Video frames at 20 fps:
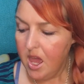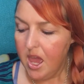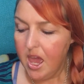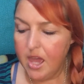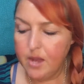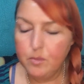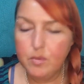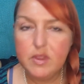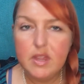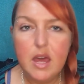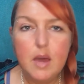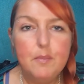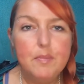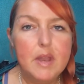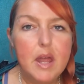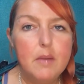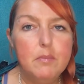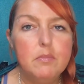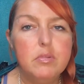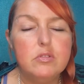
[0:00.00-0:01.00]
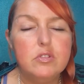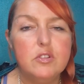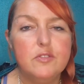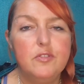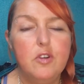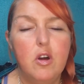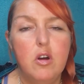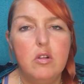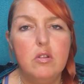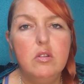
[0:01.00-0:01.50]
And with that Brambles
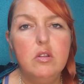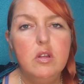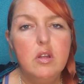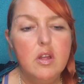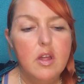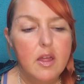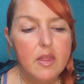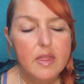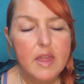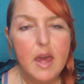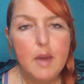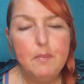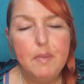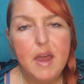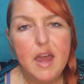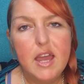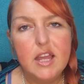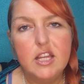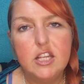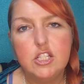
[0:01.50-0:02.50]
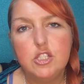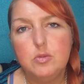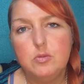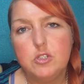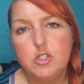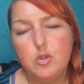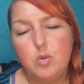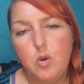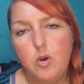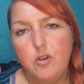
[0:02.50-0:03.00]
of Hull, that package
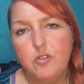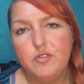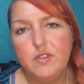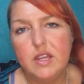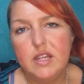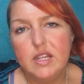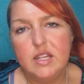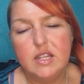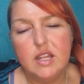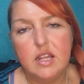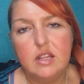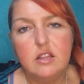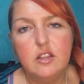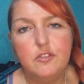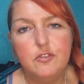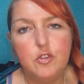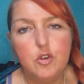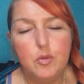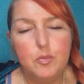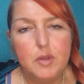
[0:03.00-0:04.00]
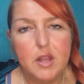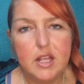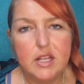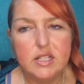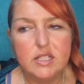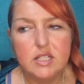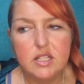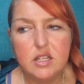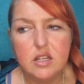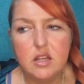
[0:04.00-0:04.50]
was $12.99, the full
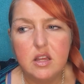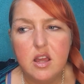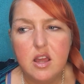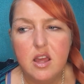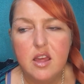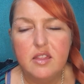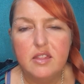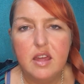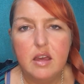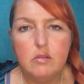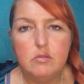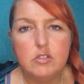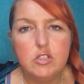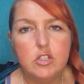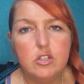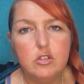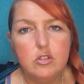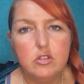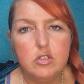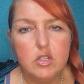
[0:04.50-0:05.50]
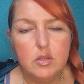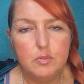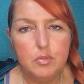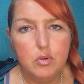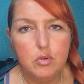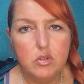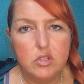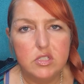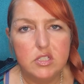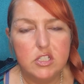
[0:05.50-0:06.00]
price of it. That was including
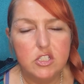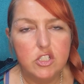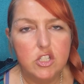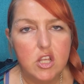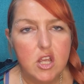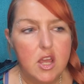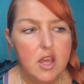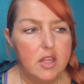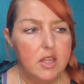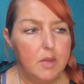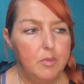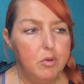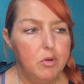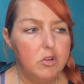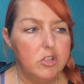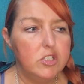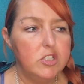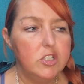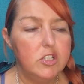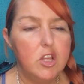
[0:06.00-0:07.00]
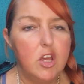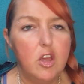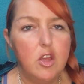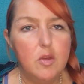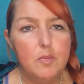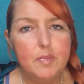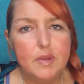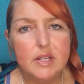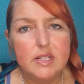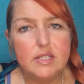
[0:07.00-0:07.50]
postage. They posted it
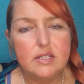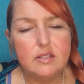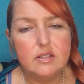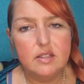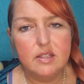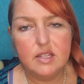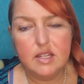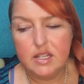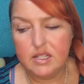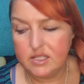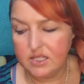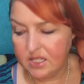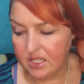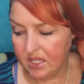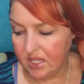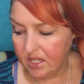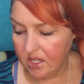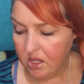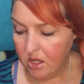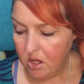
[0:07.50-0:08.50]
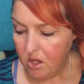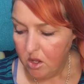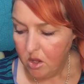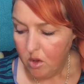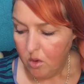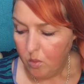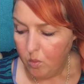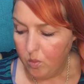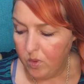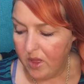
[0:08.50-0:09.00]
out basically the next day.
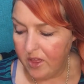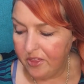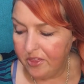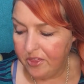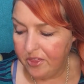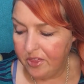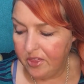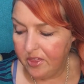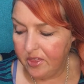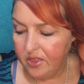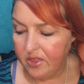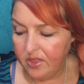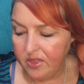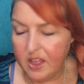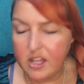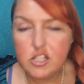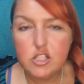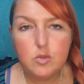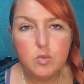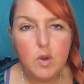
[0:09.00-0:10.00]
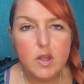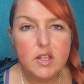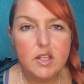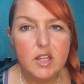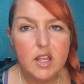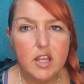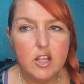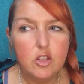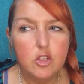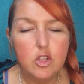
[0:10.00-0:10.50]
With this
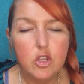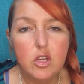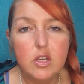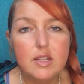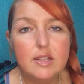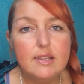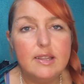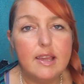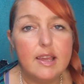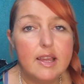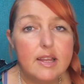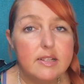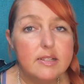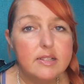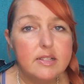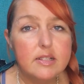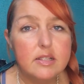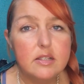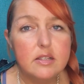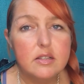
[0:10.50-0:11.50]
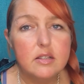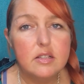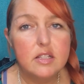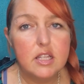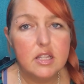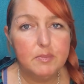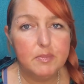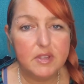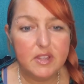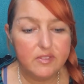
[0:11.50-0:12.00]
one, it took days
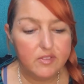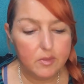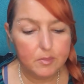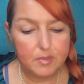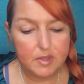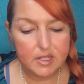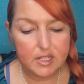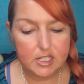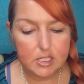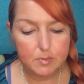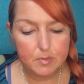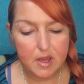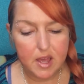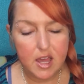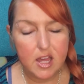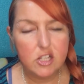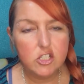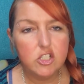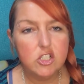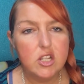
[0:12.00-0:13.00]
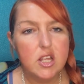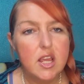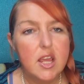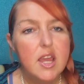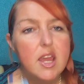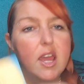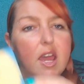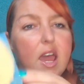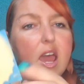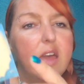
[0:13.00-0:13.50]
to even be dispatched.
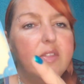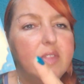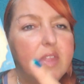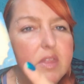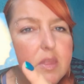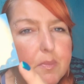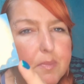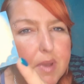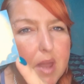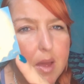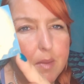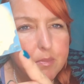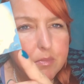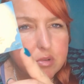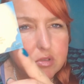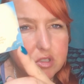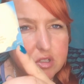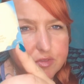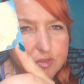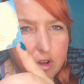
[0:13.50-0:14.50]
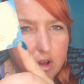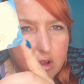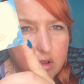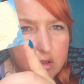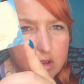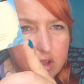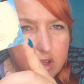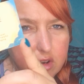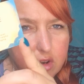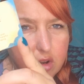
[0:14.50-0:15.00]
And then the Brambles of
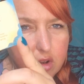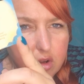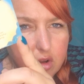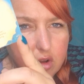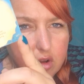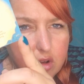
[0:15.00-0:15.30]
Hull are